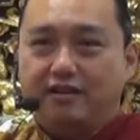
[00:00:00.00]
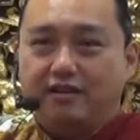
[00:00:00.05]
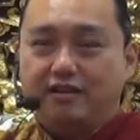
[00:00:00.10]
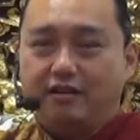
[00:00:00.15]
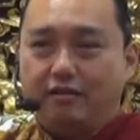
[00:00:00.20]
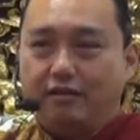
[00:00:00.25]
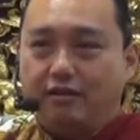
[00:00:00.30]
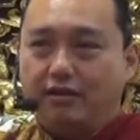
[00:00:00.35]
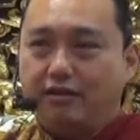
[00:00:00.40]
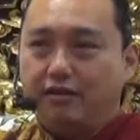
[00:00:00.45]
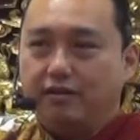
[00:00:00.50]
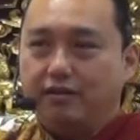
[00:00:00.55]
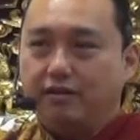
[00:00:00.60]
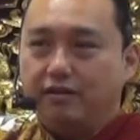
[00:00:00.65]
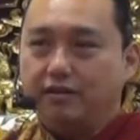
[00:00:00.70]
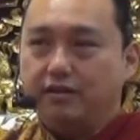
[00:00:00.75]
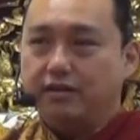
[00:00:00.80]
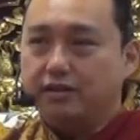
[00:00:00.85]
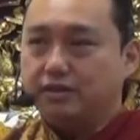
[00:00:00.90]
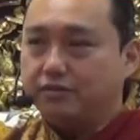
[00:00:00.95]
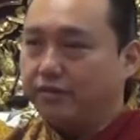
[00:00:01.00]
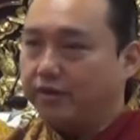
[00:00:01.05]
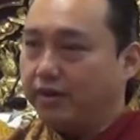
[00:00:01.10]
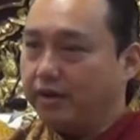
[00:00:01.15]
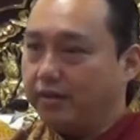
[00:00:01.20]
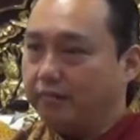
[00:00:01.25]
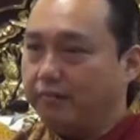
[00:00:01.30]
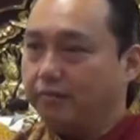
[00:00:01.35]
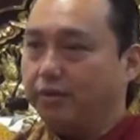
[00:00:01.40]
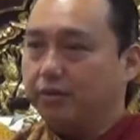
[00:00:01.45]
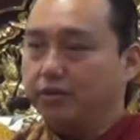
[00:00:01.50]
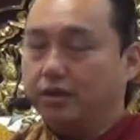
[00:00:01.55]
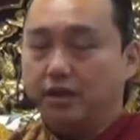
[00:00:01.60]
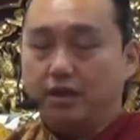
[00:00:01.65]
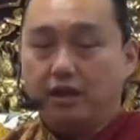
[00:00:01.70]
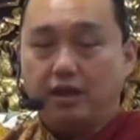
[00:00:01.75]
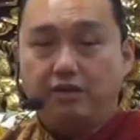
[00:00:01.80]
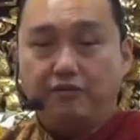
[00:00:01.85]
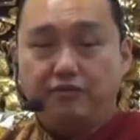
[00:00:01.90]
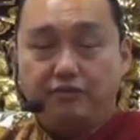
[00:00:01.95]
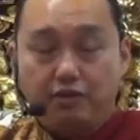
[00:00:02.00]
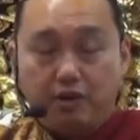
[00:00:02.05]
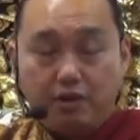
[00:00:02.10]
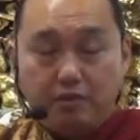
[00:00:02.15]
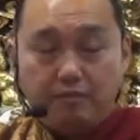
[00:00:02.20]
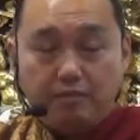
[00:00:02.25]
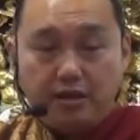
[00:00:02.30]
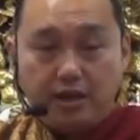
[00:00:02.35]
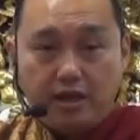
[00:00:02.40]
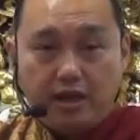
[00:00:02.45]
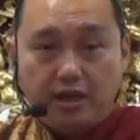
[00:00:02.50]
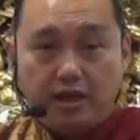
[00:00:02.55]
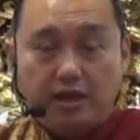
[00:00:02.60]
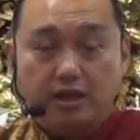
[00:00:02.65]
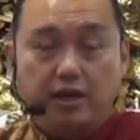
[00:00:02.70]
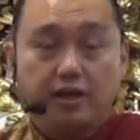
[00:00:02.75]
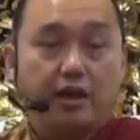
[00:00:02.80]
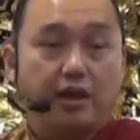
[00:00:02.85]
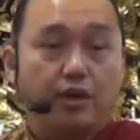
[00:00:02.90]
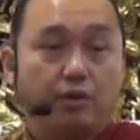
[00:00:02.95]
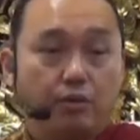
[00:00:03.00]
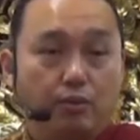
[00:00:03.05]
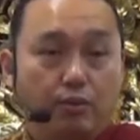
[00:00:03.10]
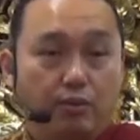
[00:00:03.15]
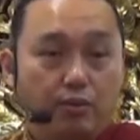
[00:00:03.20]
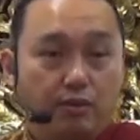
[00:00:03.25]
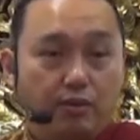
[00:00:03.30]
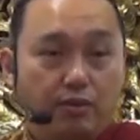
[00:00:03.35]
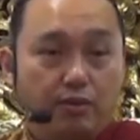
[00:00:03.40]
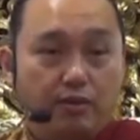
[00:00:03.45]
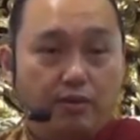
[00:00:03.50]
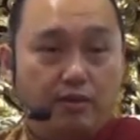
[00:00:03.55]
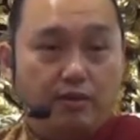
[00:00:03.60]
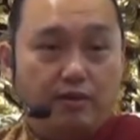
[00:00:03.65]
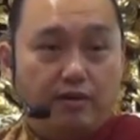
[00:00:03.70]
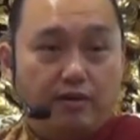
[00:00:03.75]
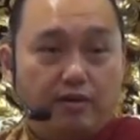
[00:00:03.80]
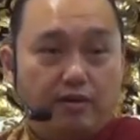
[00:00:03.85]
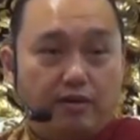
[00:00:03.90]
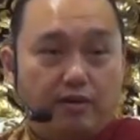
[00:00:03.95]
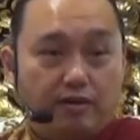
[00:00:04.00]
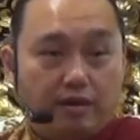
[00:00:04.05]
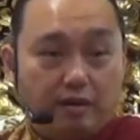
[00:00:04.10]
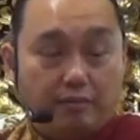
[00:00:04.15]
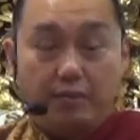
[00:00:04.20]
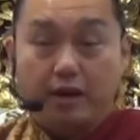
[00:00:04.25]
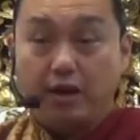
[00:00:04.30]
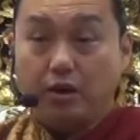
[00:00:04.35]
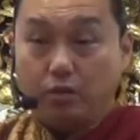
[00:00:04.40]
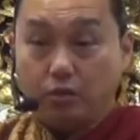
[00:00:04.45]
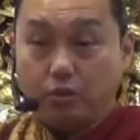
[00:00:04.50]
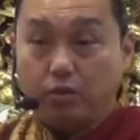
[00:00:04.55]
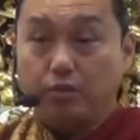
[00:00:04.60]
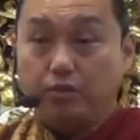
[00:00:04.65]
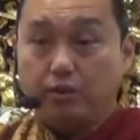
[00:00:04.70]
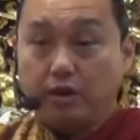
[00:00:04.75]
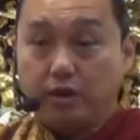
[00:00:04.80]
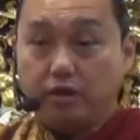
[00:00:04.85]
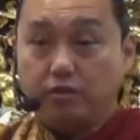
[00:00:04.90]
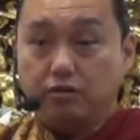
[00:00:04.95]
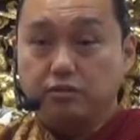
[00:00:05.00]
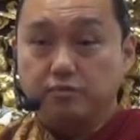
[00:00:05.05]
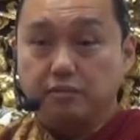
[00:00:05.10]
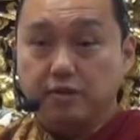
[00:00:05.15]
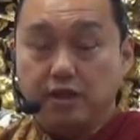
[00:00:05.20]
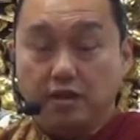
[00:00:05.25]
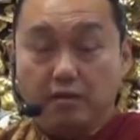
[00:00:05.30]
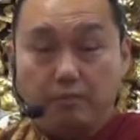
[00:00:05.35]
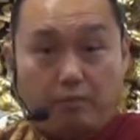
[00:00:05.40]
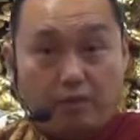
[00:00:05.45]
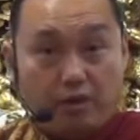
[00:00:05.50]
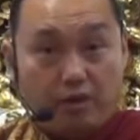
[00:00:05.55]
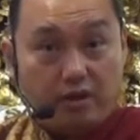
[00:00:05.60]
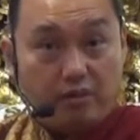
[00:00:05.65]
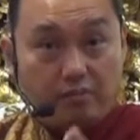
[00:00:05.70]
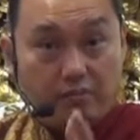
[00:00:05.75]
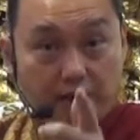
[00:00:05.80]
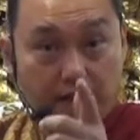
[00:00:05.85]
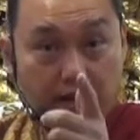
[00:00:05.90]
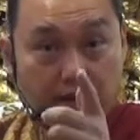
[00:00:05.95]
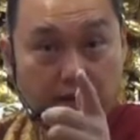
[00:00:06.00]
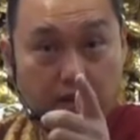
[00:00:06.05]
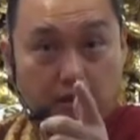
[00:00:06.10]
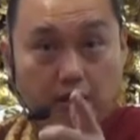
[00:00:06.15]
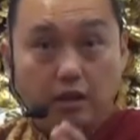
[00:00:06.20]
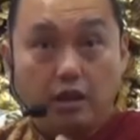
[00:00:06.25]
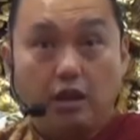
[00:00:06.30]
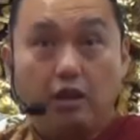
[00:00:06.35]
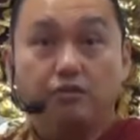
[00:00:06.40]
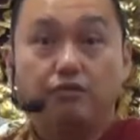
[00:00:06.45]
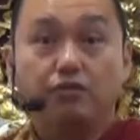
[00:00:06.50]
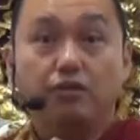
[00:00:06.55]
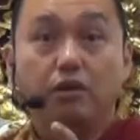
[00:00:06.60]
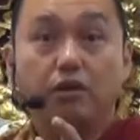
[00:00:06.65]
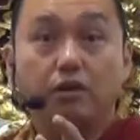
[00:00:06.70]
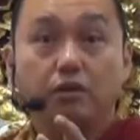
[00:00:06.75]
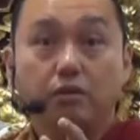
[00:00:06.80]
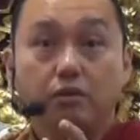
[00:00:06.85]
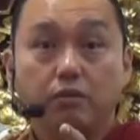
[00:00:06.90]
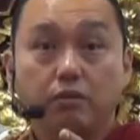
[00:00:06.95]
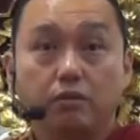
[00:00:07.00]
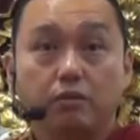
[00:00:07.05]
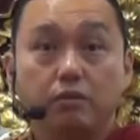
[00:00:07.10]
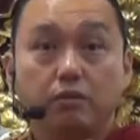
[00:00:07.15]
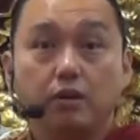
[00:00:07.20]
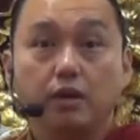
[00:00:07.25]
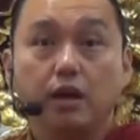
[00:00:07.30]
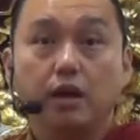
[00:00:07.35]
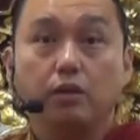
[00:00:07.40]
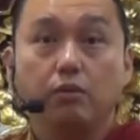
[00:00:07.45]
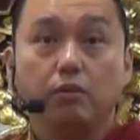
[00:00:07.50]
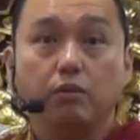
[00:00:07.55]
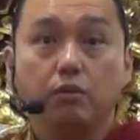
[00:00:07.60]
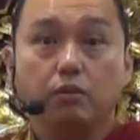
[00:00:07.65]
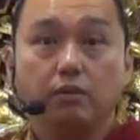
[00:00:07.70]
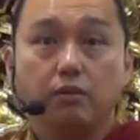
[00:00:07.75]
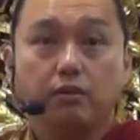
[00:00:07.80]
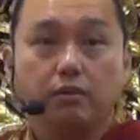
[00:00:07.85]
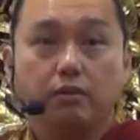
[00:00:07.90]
Okay? This is very important. If not me, then who? Right? My guru tells me, point blank, if not you, then who?